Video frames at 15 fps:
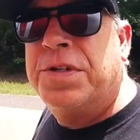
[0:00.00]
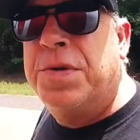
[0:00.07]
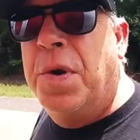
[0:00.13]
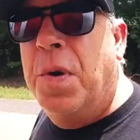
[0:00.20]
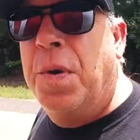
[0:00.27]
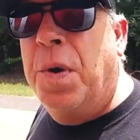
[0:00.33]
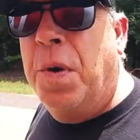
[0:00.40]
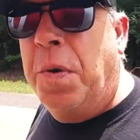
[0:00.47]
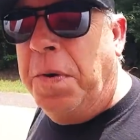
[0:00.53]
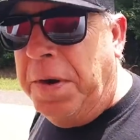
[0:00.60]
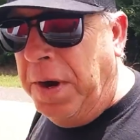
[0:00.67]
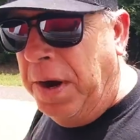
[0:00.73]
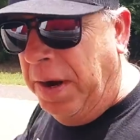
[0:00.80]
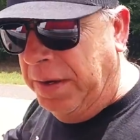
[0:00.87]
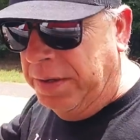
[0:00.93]
with Snow Lord,
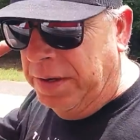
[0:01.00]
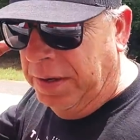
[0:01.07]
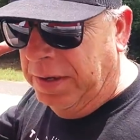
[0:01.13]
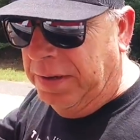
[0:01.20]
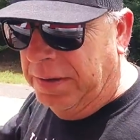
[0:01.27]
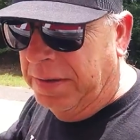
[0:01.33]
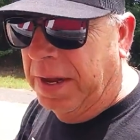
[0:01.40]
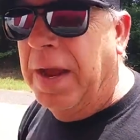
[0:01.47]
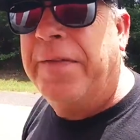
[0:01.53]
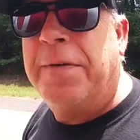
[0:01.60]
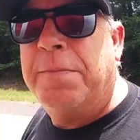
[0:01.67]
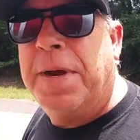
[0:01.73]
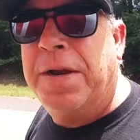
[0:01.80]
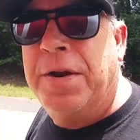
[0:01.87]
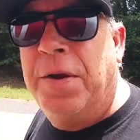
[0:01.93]

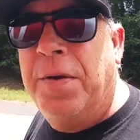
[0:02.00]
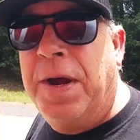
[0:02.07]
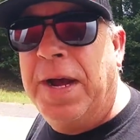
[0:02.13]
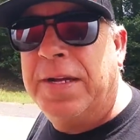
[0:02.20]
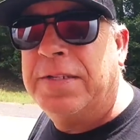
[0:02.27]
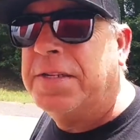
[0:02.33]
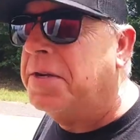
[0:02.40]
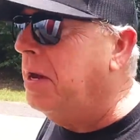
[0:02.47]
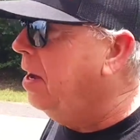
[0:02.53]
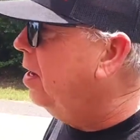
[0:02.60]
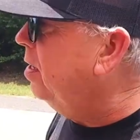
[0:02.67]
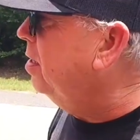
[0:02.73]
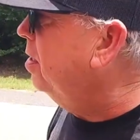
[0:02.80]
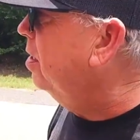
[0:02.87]
loving my new headset